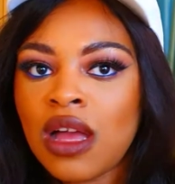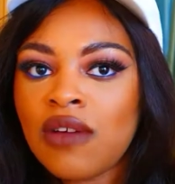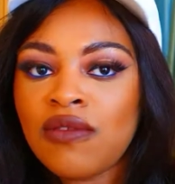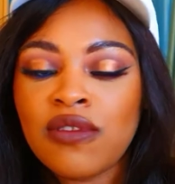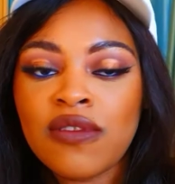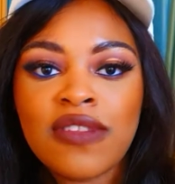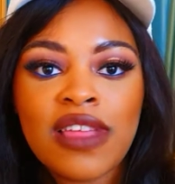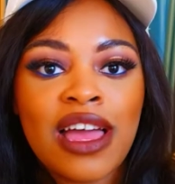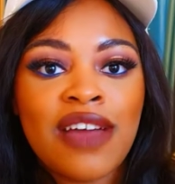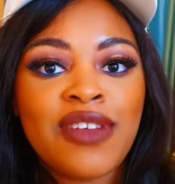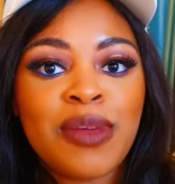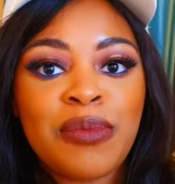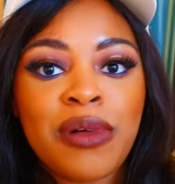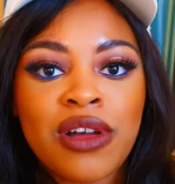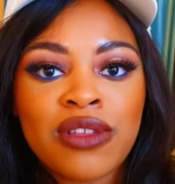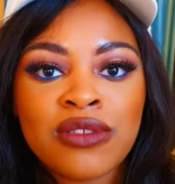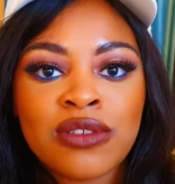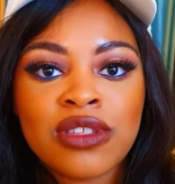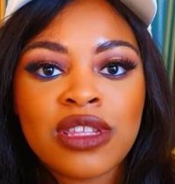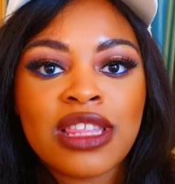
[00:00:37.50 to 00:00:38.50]
with every
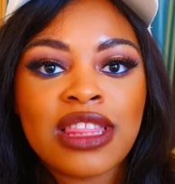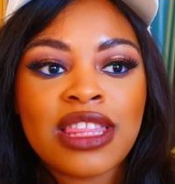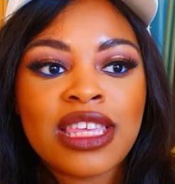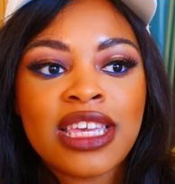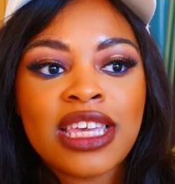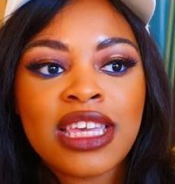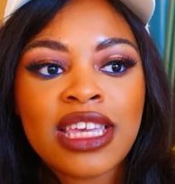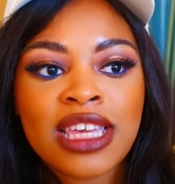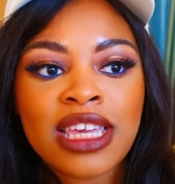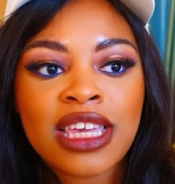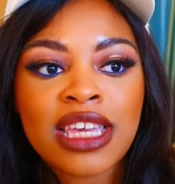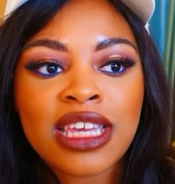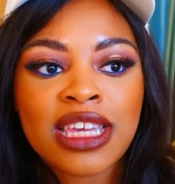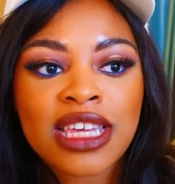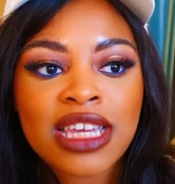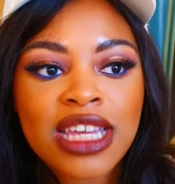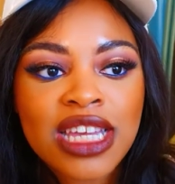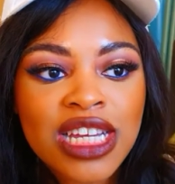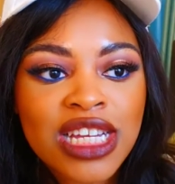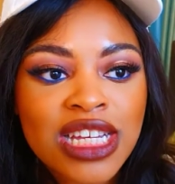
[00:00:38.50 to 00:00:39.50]
product, the
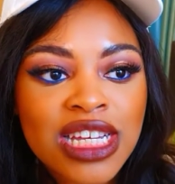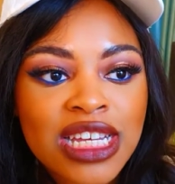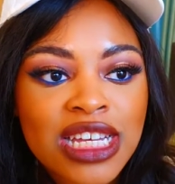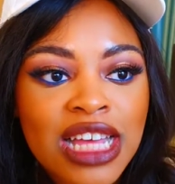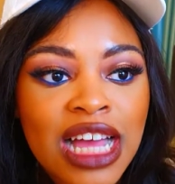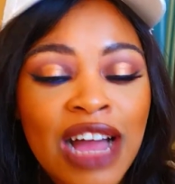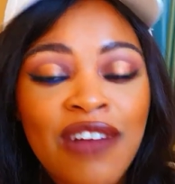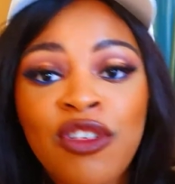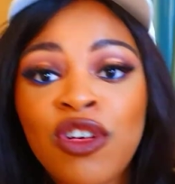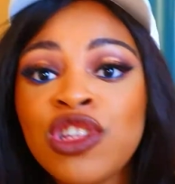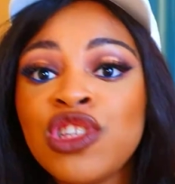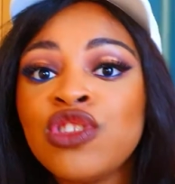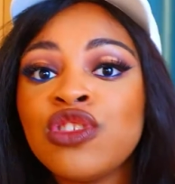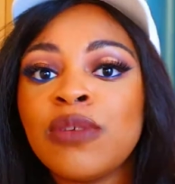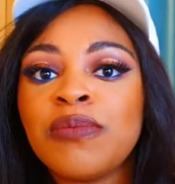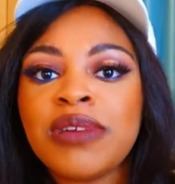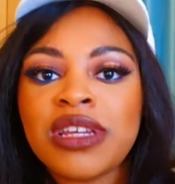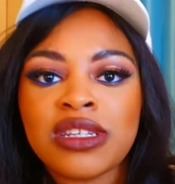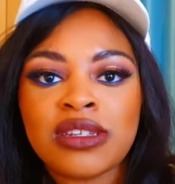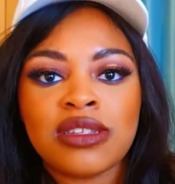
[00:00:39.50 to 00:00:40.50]
I've already
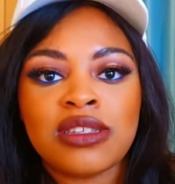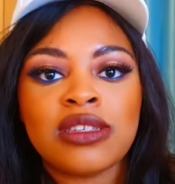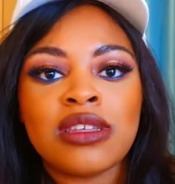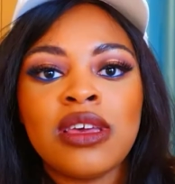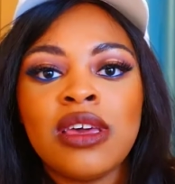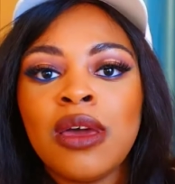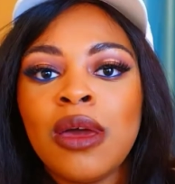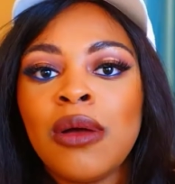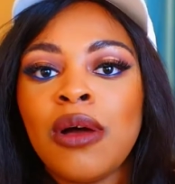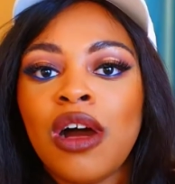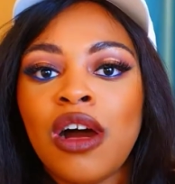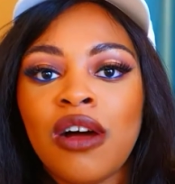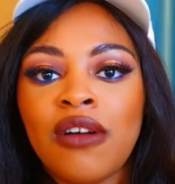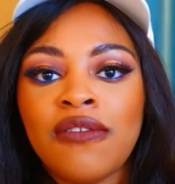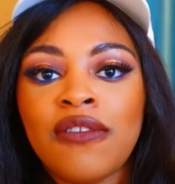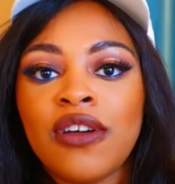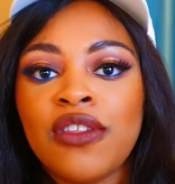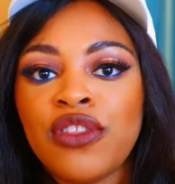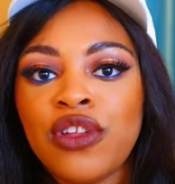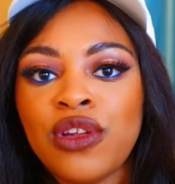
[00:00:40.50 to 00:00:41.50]
took pictures of
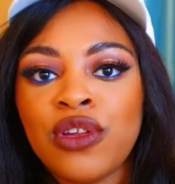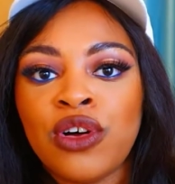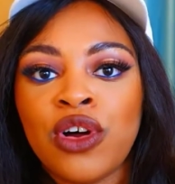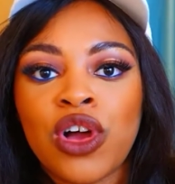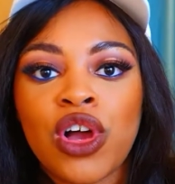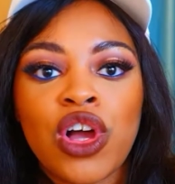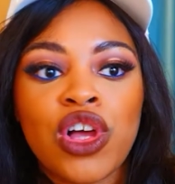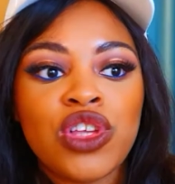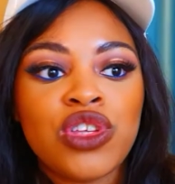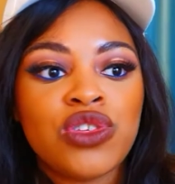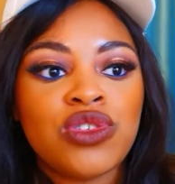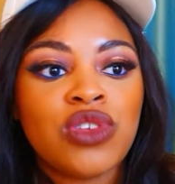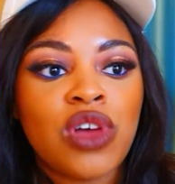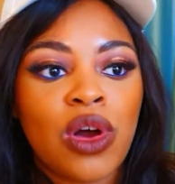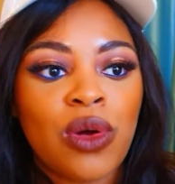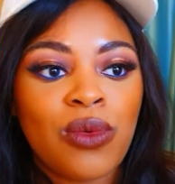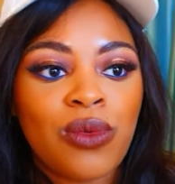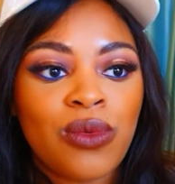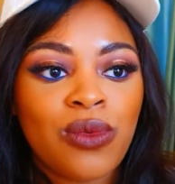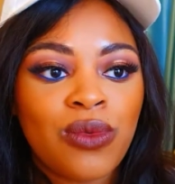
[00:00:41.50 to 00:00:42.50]
the look.
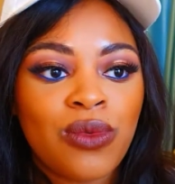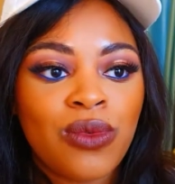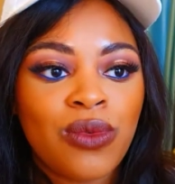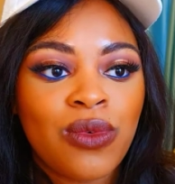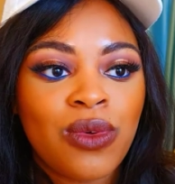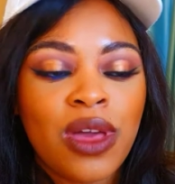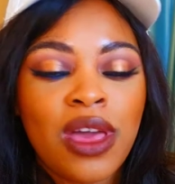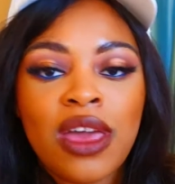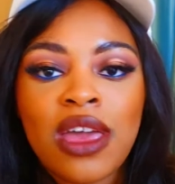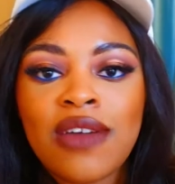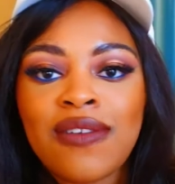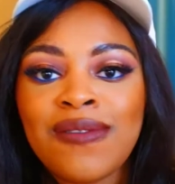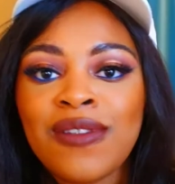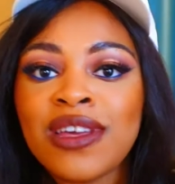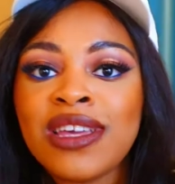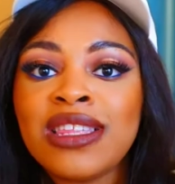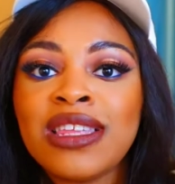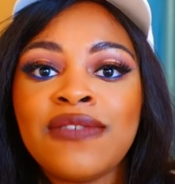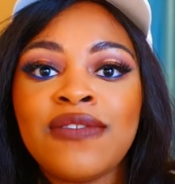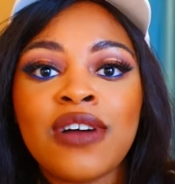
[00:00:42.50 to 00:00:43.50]
So I'm
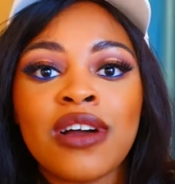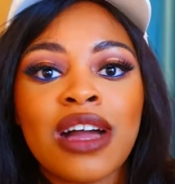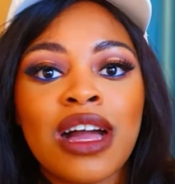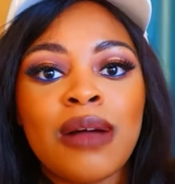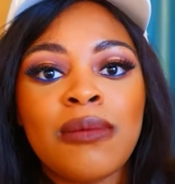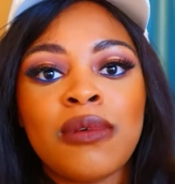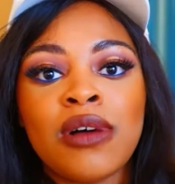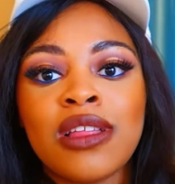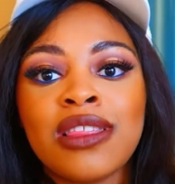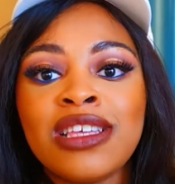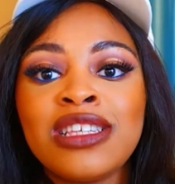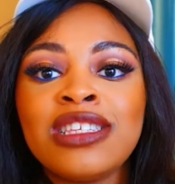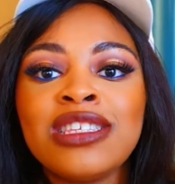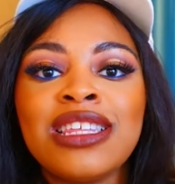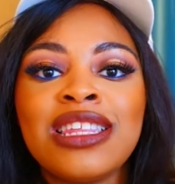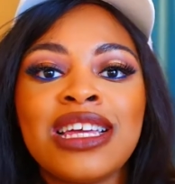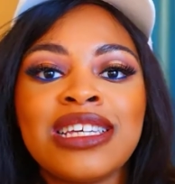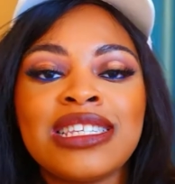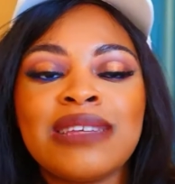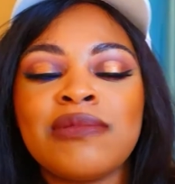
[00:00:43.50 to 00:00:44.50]
looking different on camera. This is the
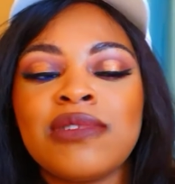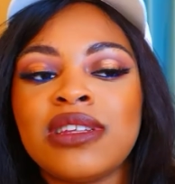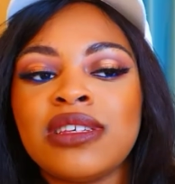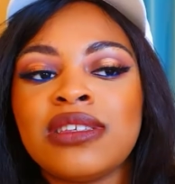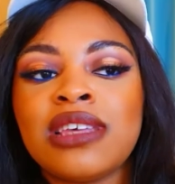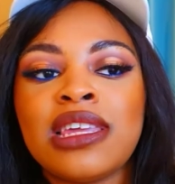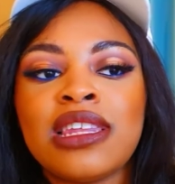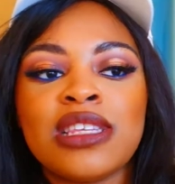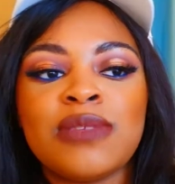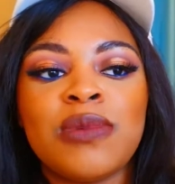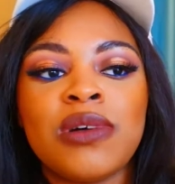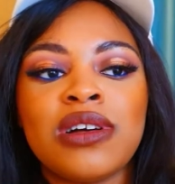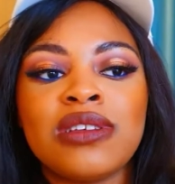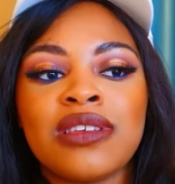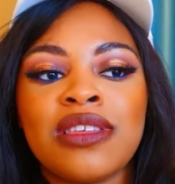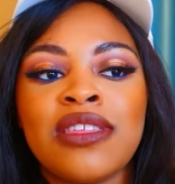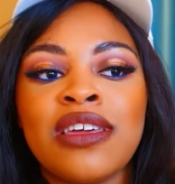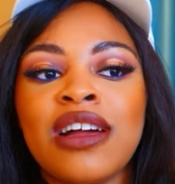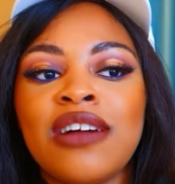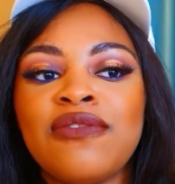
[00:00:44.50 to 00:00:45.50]
last time I'm going to say this because I
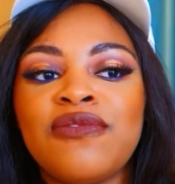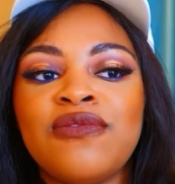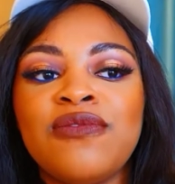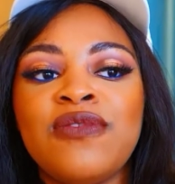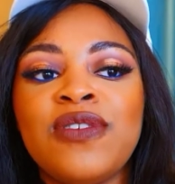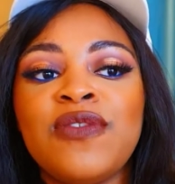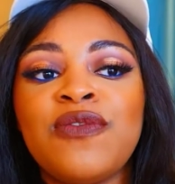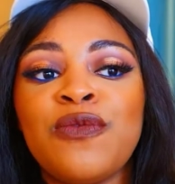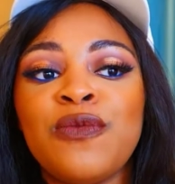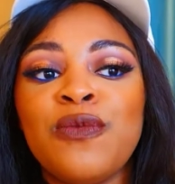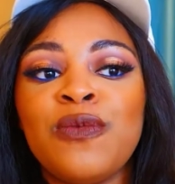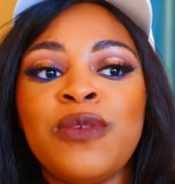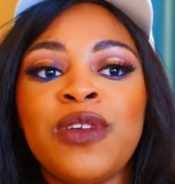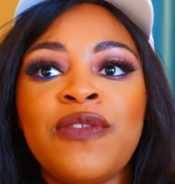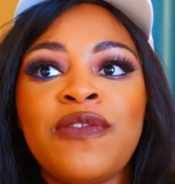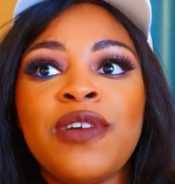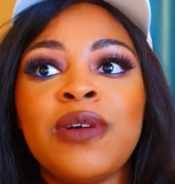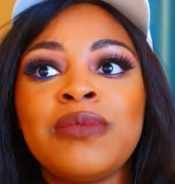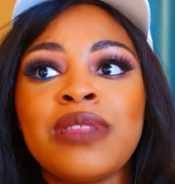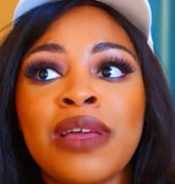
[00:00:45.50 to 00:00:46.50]
think I've re
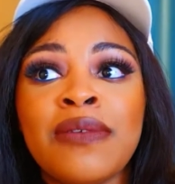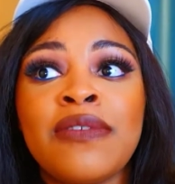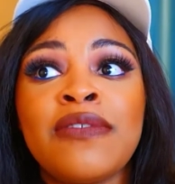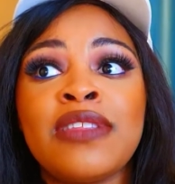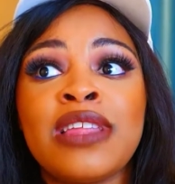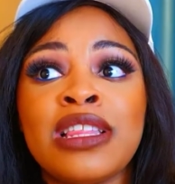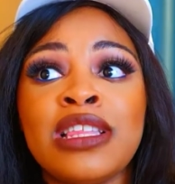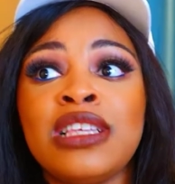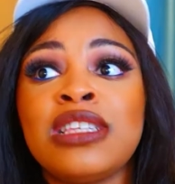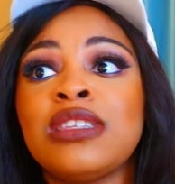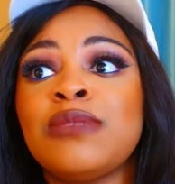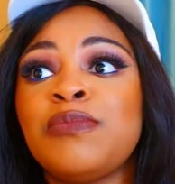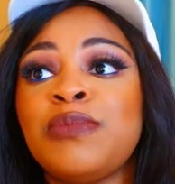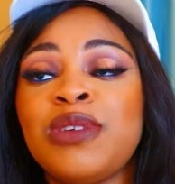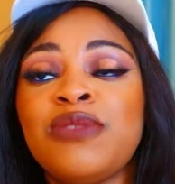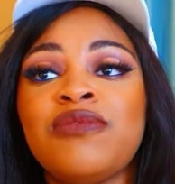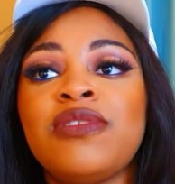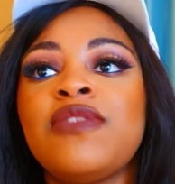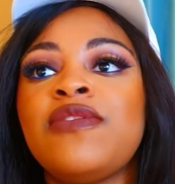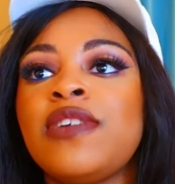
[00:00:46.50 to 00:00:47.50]
refilmed everything that needs to be
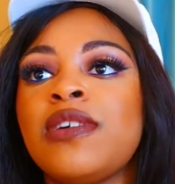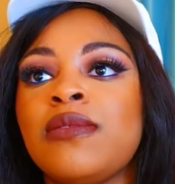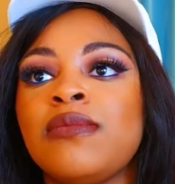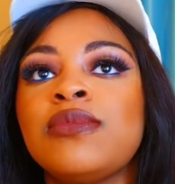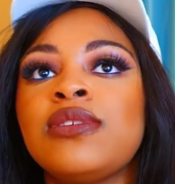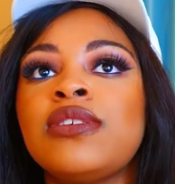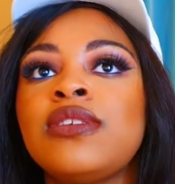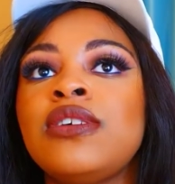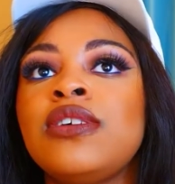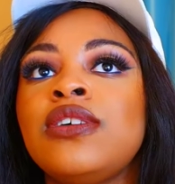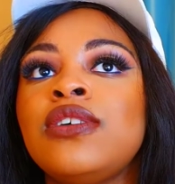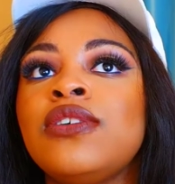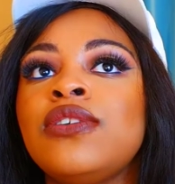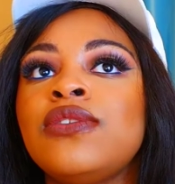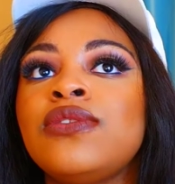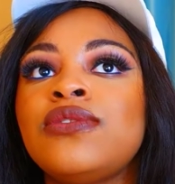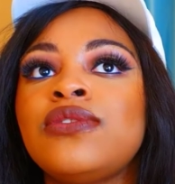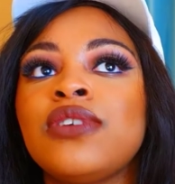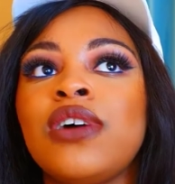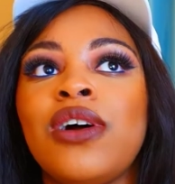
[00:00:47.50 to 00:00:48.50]
refilmed.
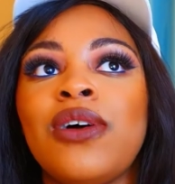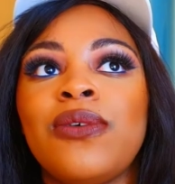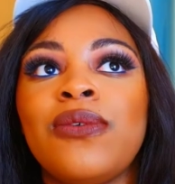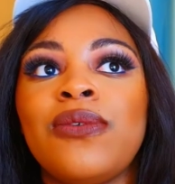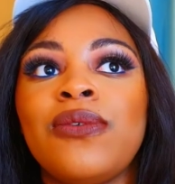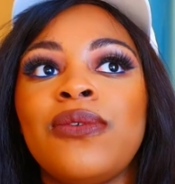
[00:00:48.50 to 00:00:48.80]
So